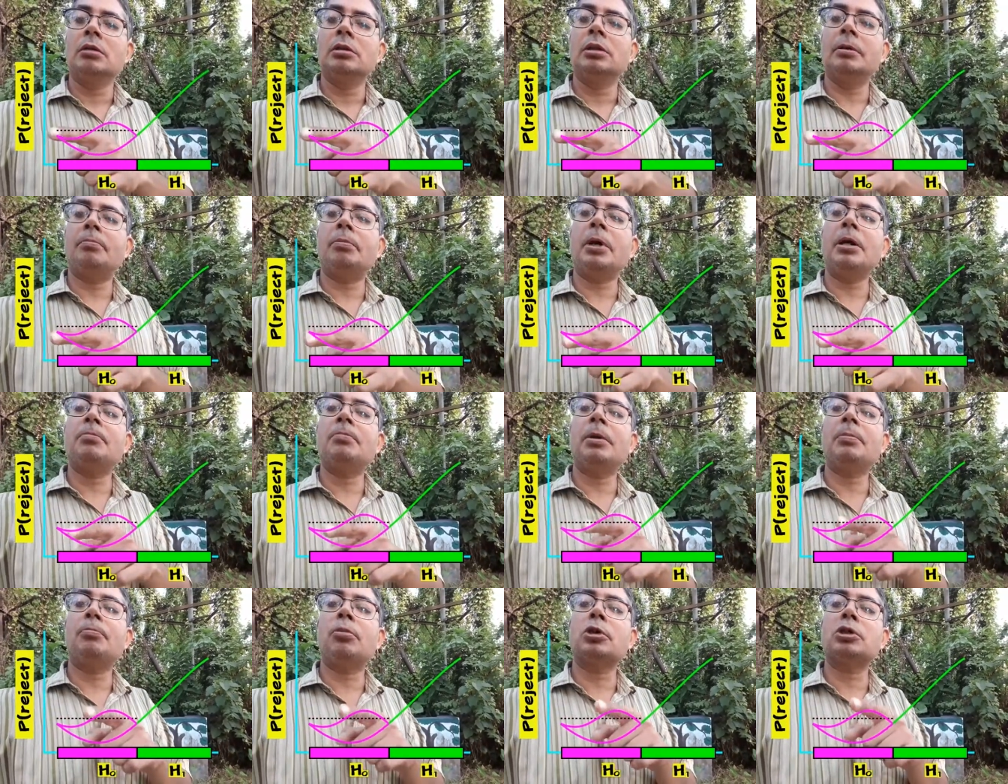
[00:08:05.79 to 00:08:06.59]
the
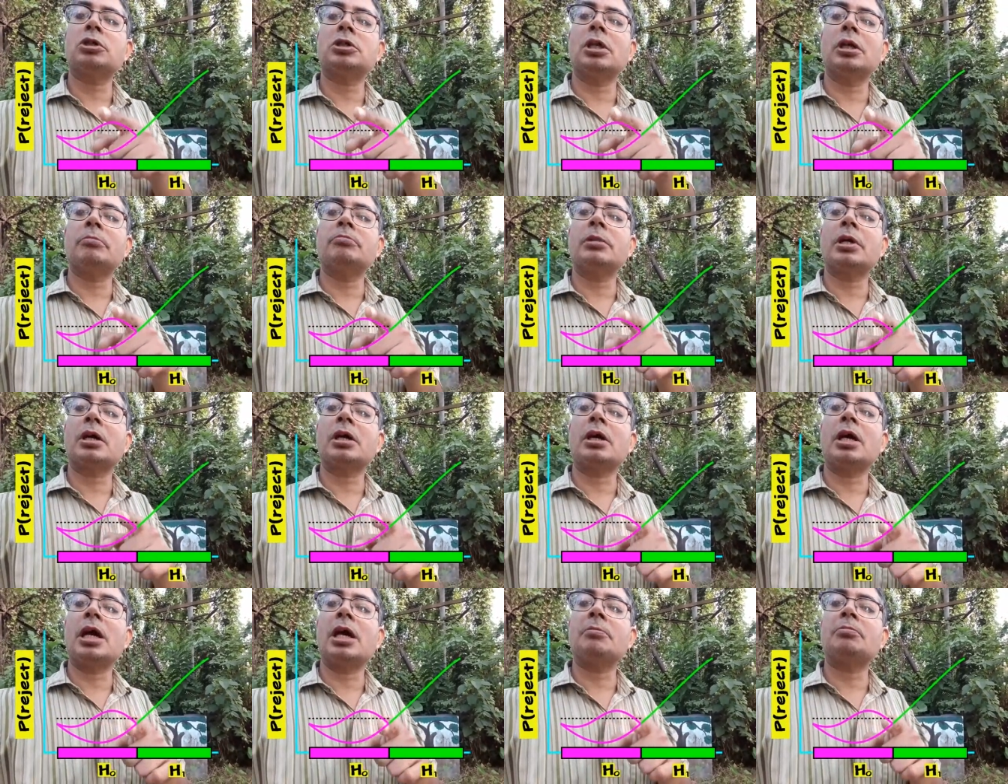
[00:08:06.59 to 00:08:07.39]
purple portion of the
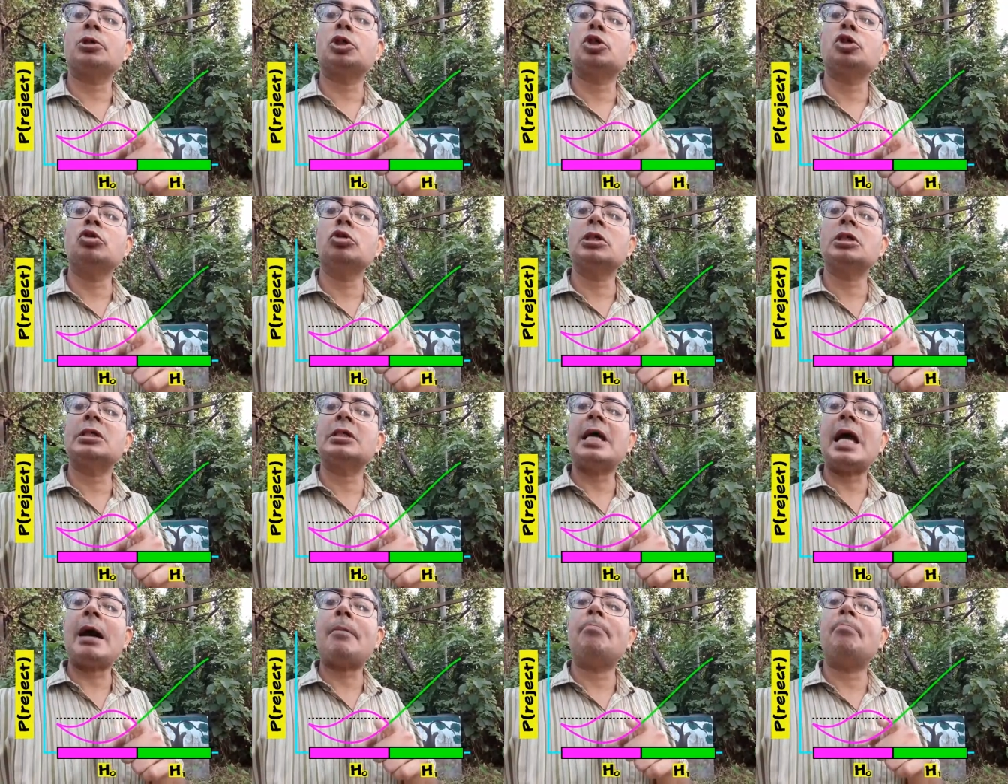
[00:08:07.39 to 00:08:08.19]
curve
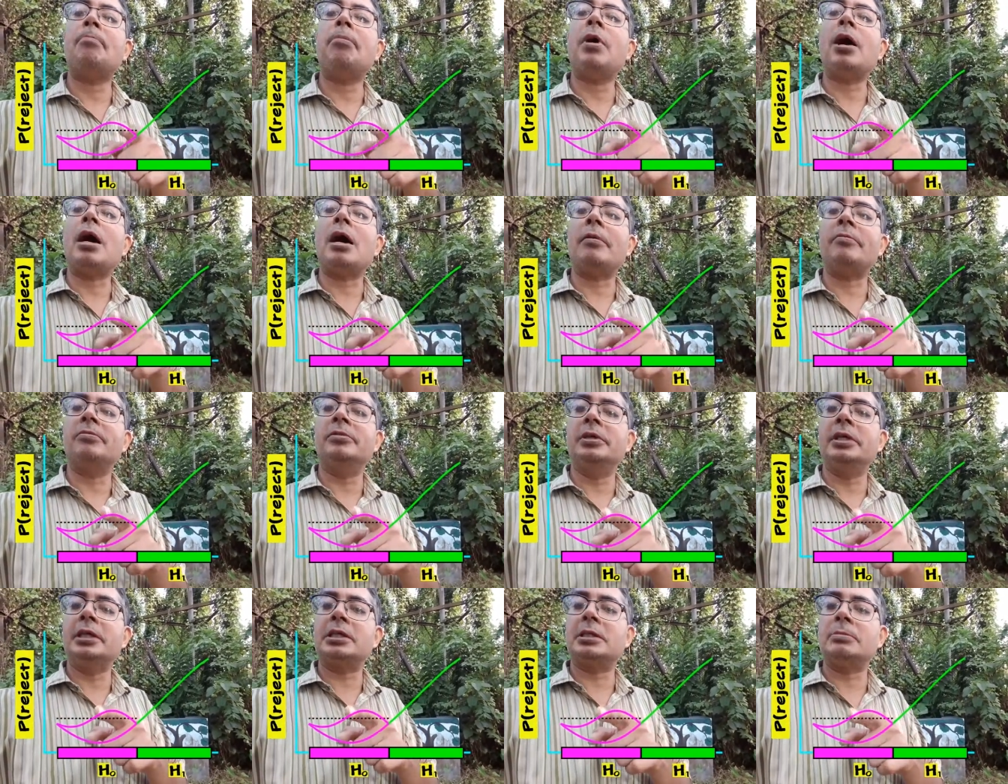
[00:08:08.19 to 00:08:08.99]
shoots
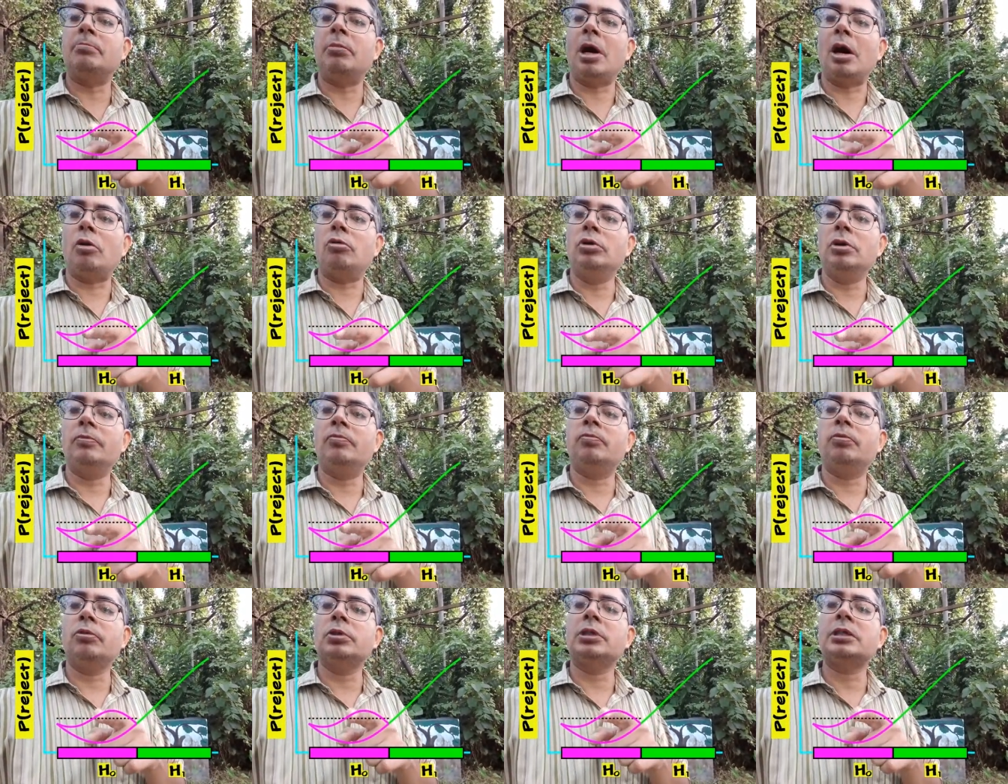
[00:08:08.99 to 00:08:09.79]
above this bound,
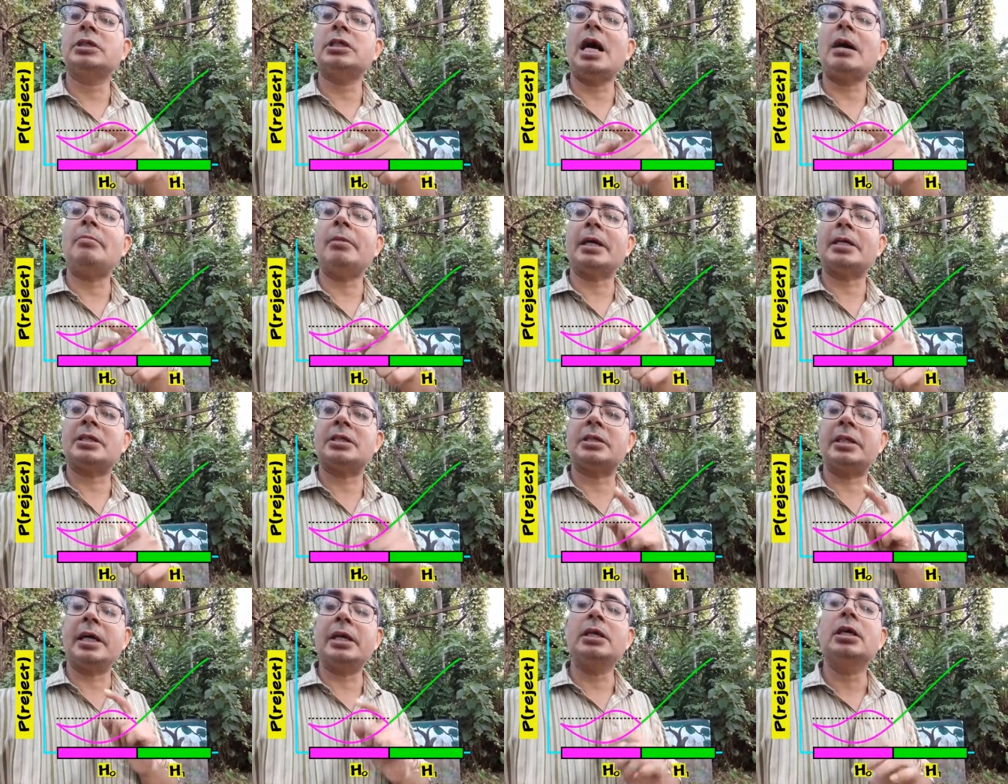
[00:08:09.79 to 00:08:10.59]
to some
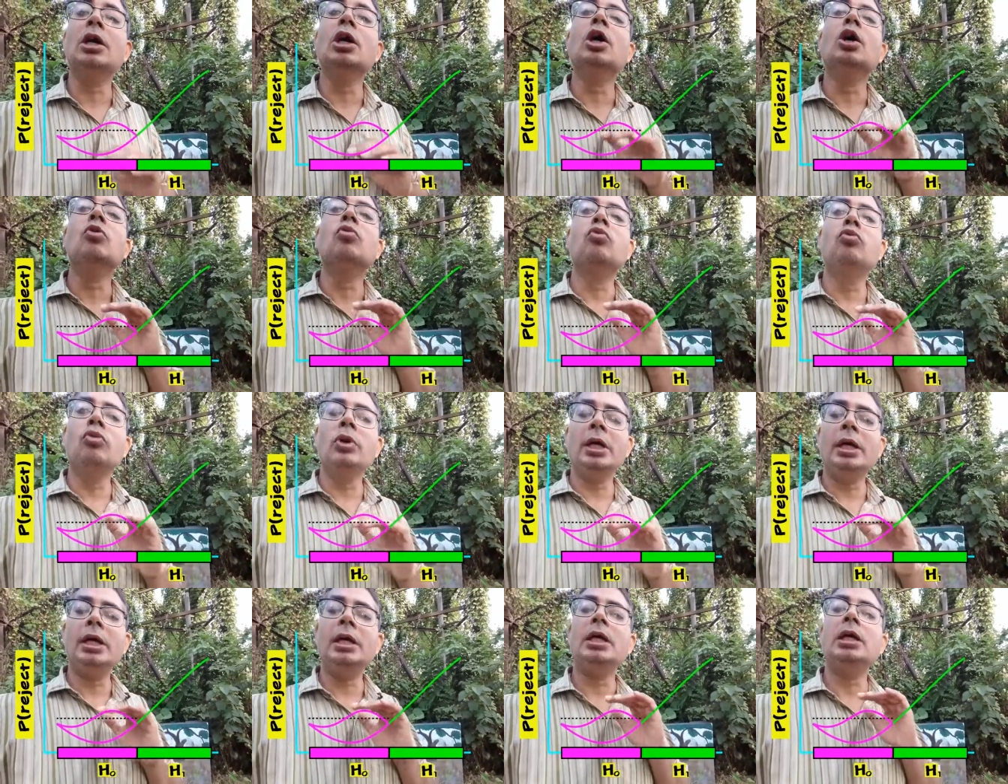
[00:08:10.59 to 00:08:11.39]
extent,
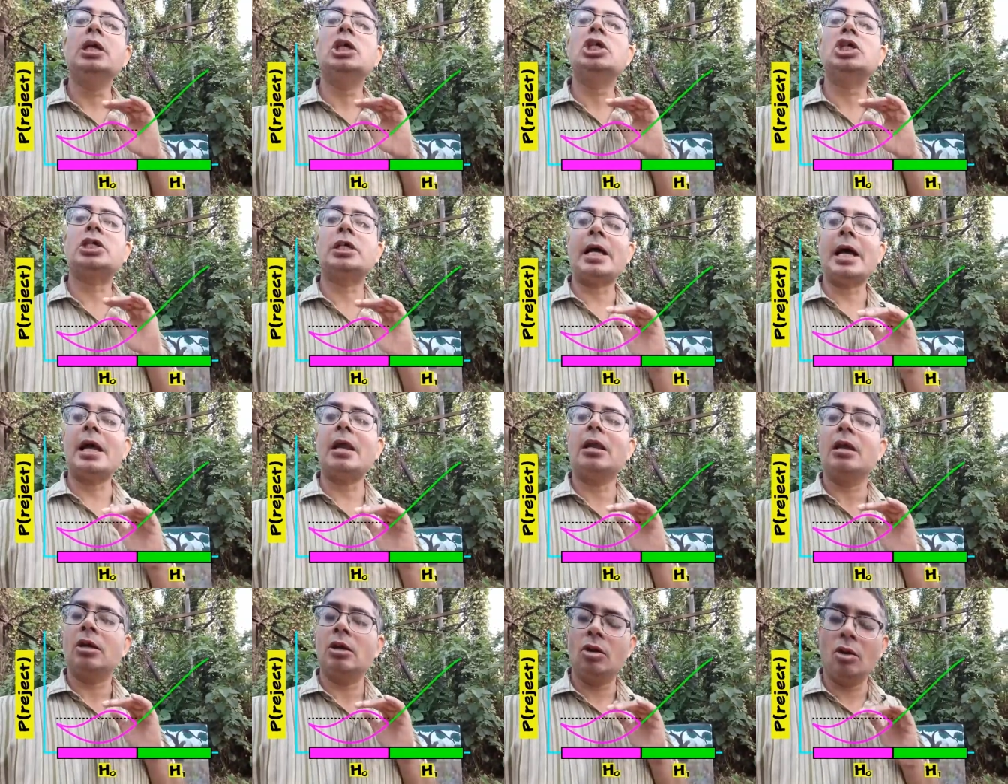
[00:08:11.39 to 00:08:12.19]
we
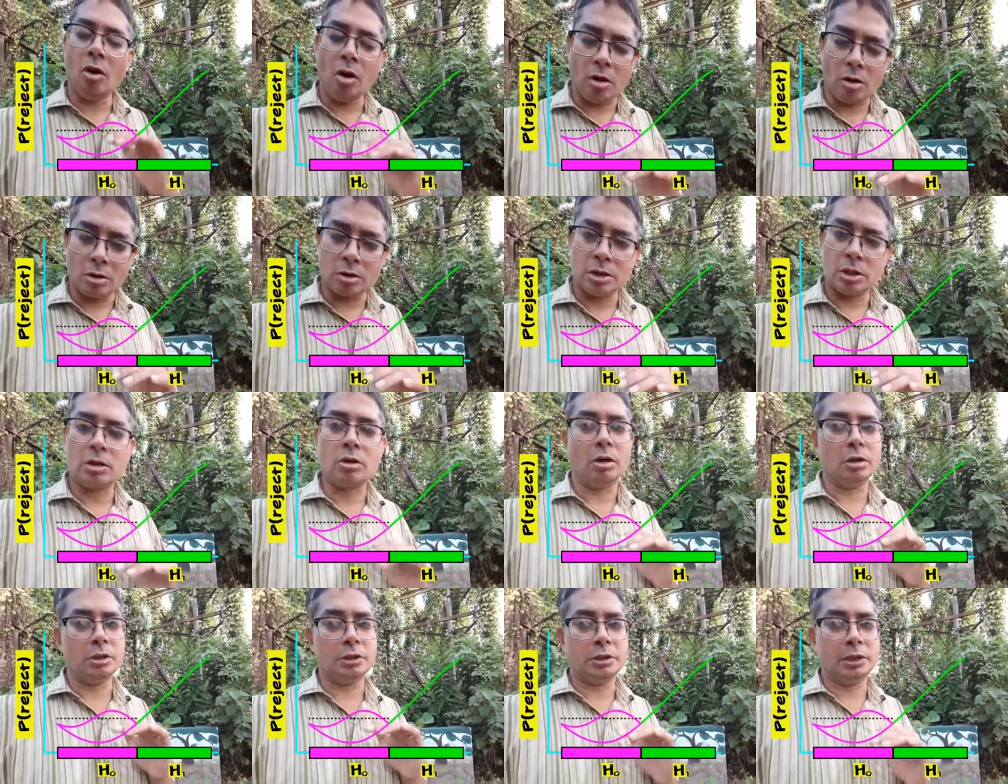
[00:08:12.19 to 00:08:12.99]
shall not
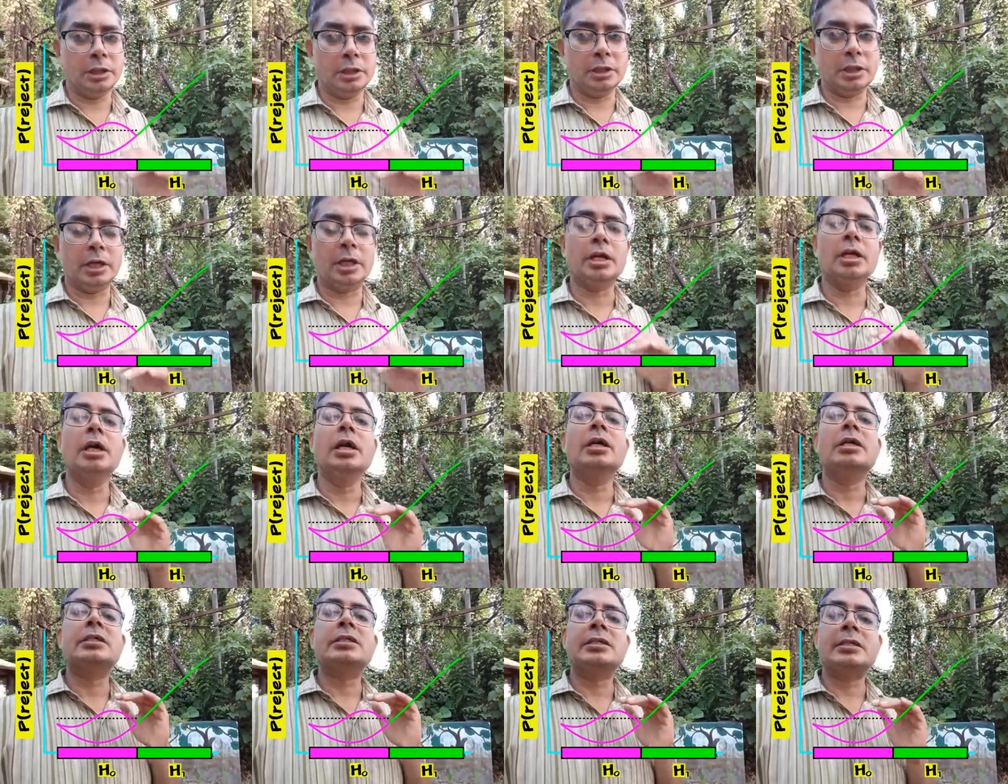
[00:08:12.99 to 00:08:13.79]
consider
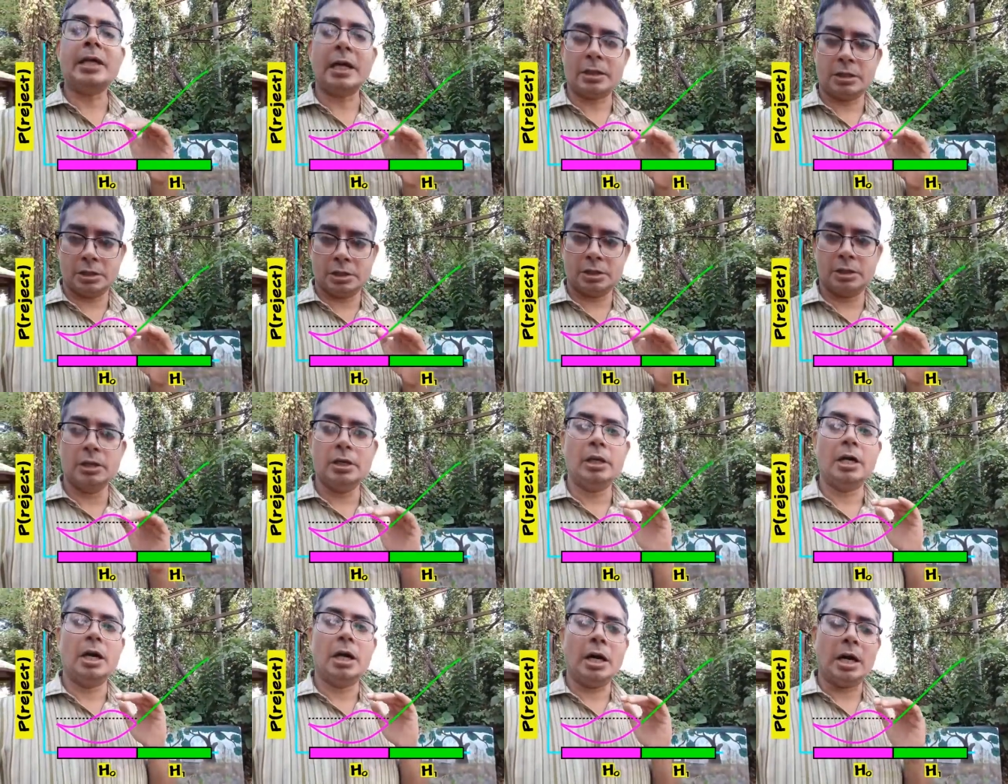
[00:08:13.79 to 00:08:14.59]
such
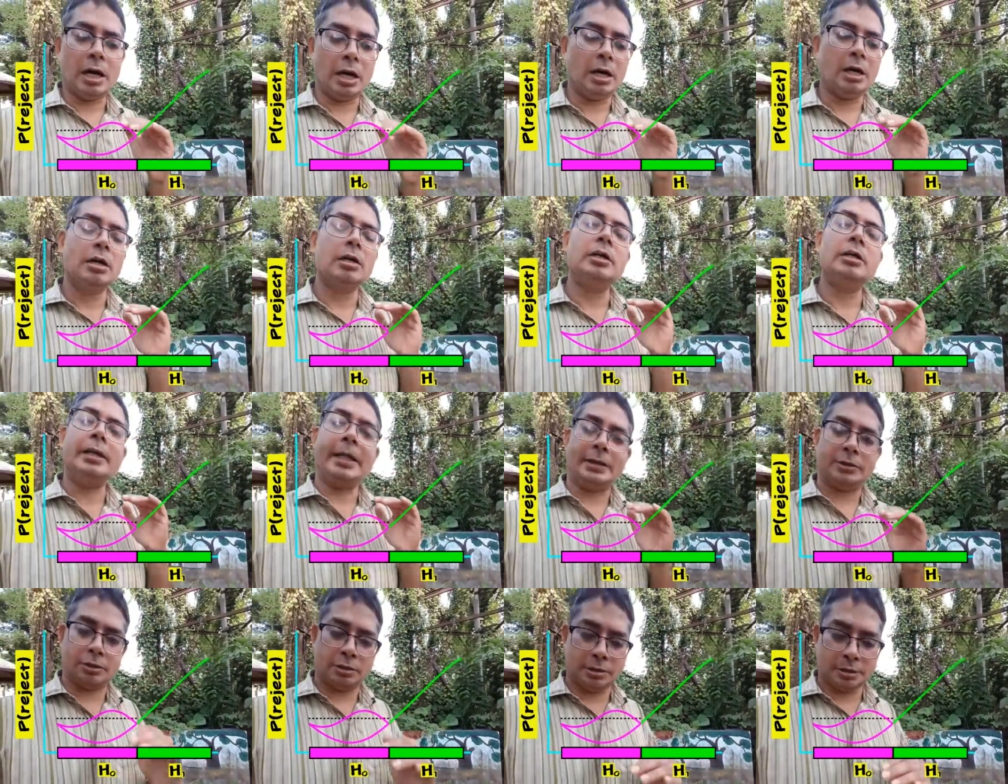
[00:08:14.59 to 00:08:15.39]
a
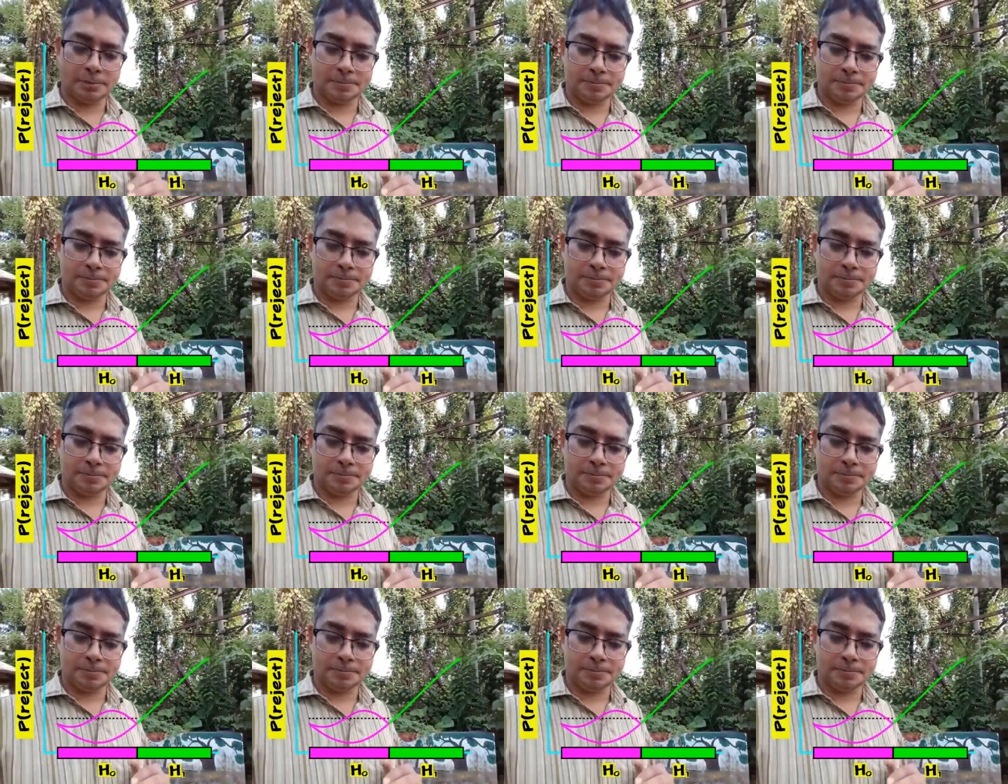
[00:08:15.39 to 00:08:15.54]
test.